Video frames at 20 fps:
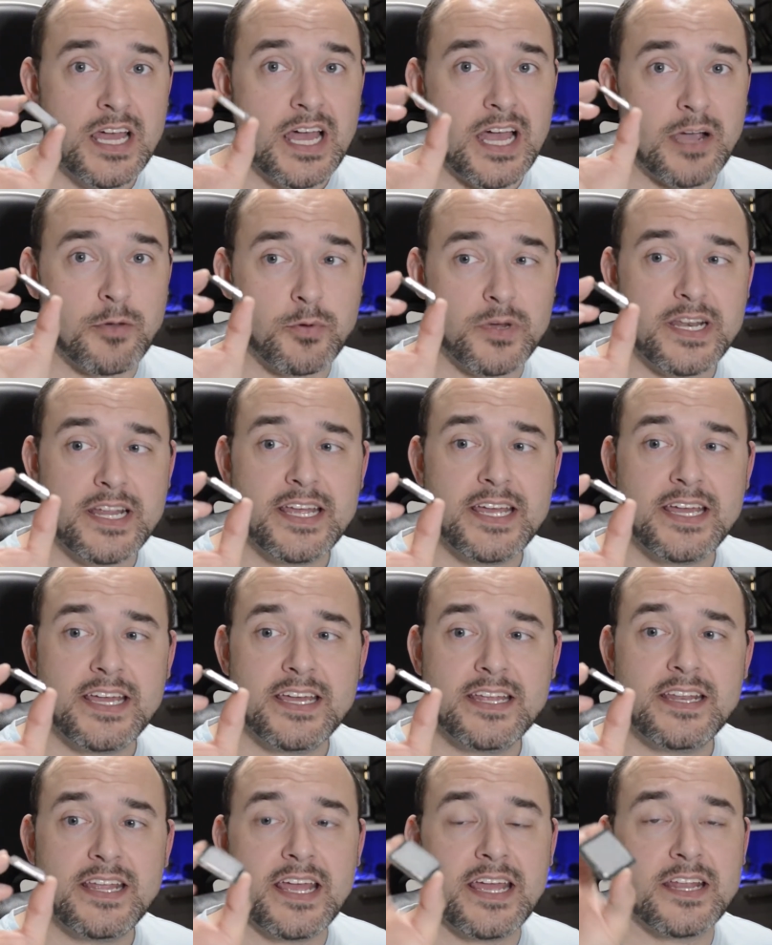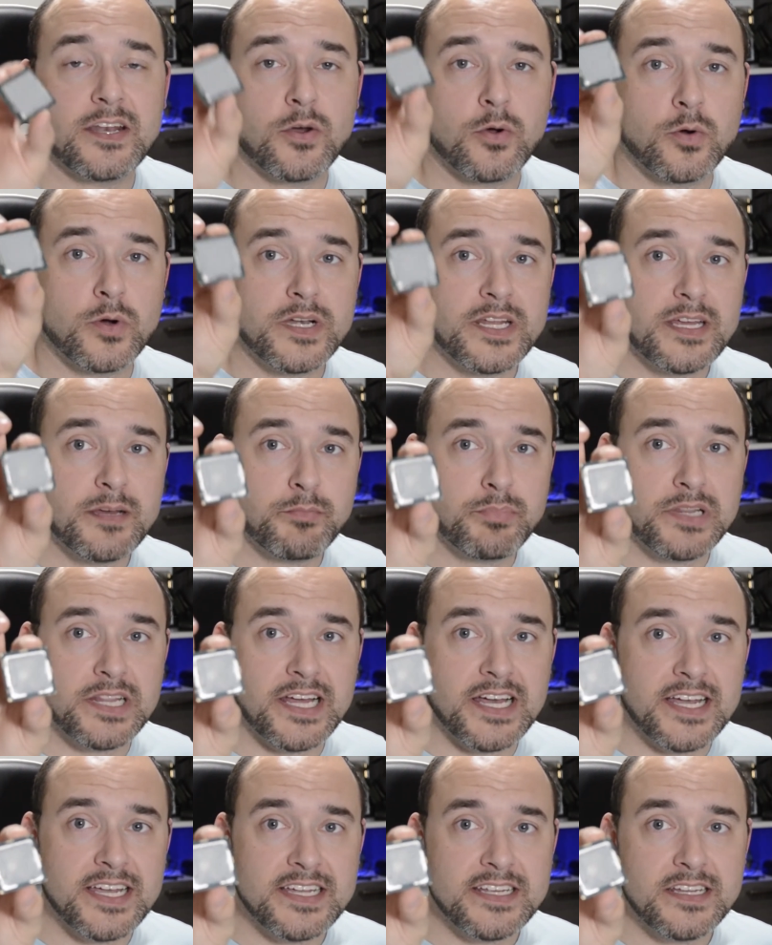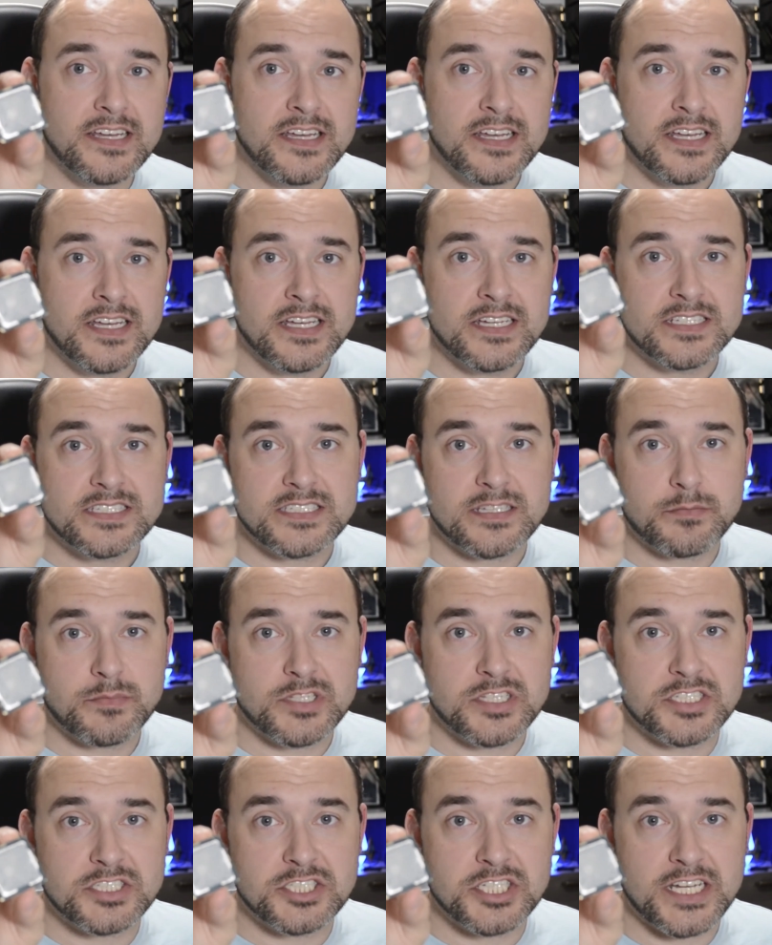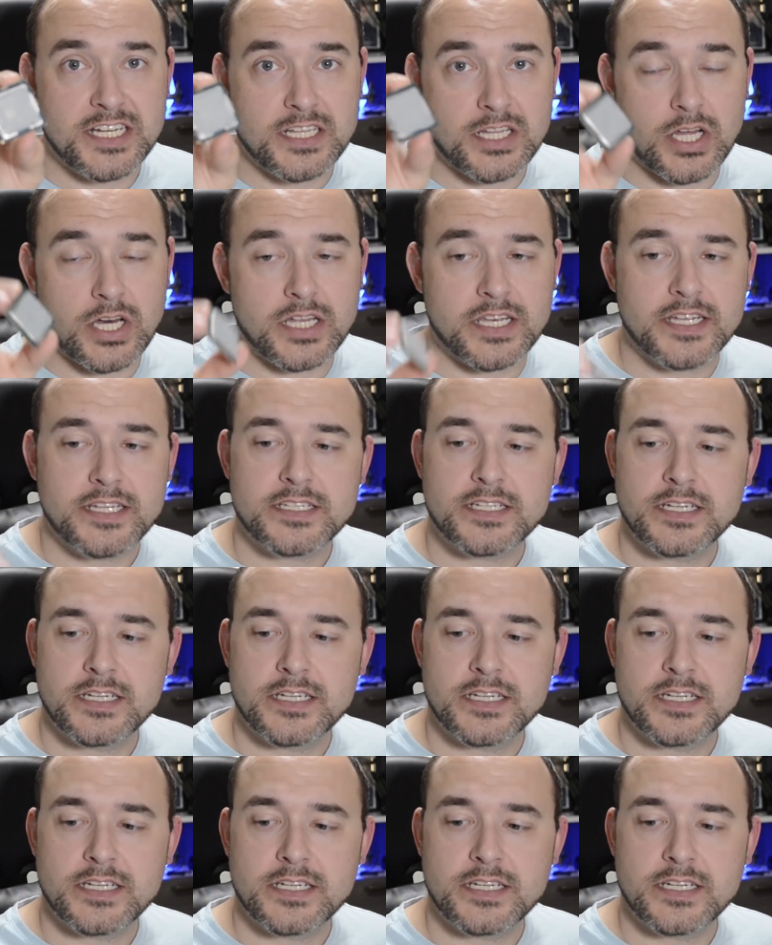I went ahead and already applied some of the gel on it.